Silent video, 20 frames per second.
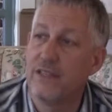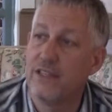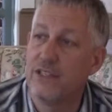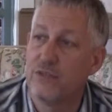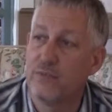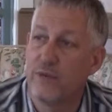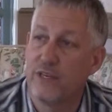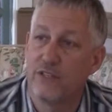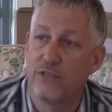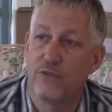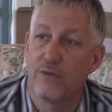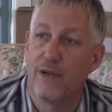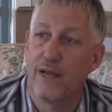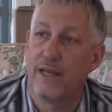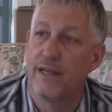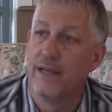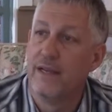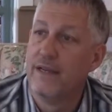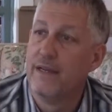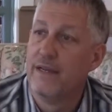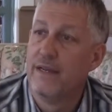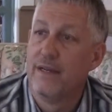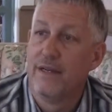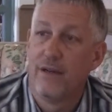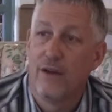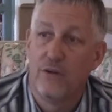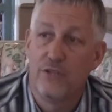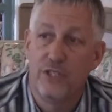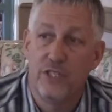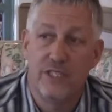into this restaurant,
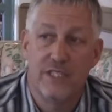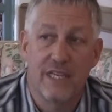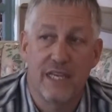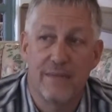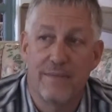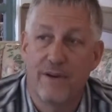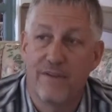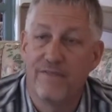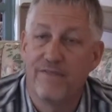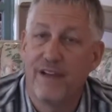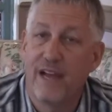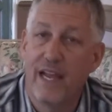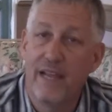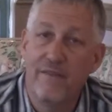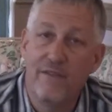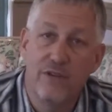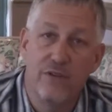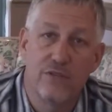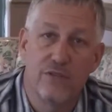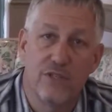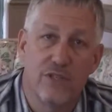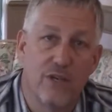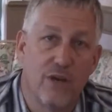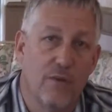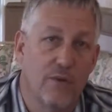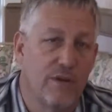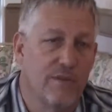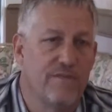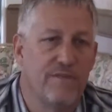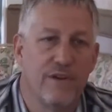she said, about 5 years
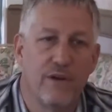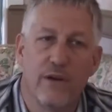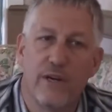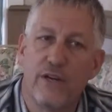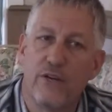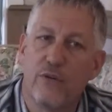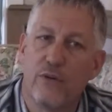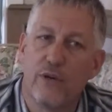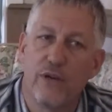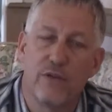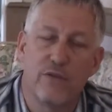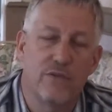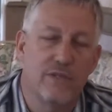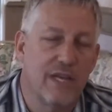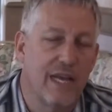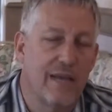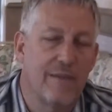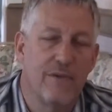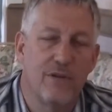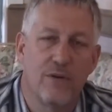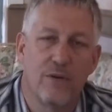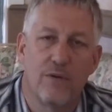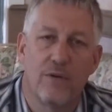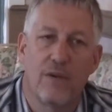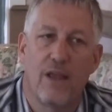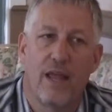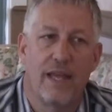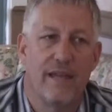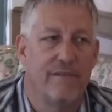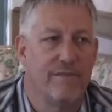ago at a very critical time in
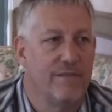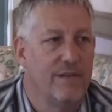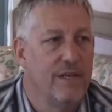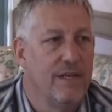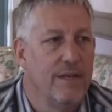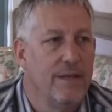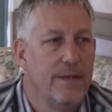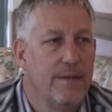her life.